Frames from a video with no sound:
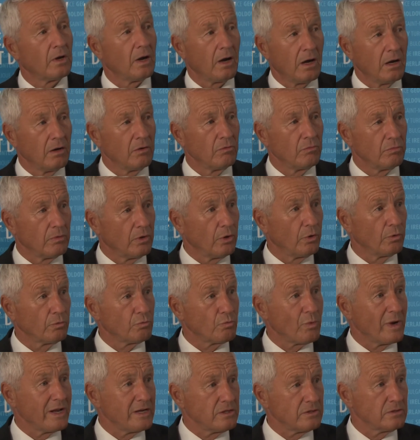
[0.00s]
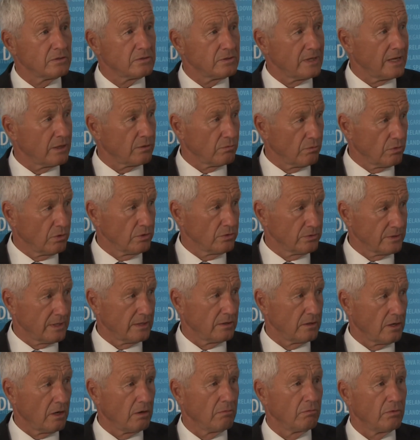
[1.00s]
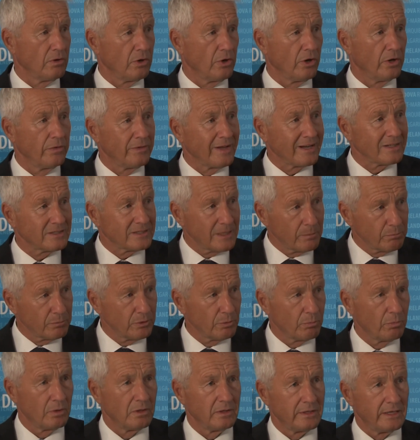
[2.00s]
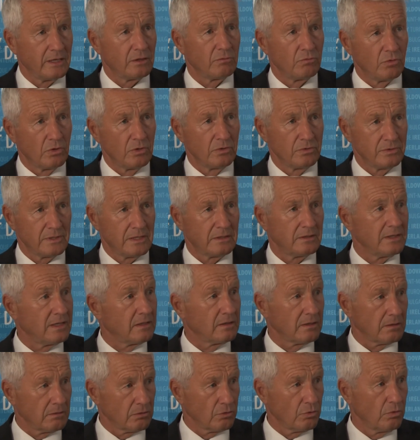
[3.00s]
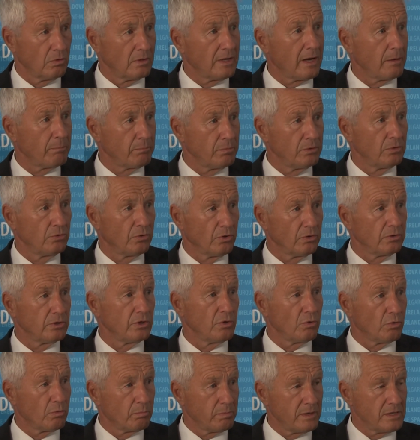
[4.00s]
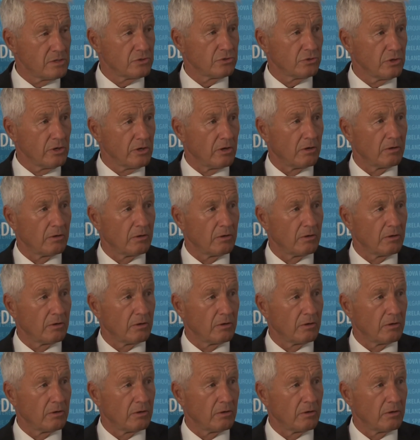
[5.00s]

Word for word: how outrageous it was and how unacceptable it was that it could happen on the European soil.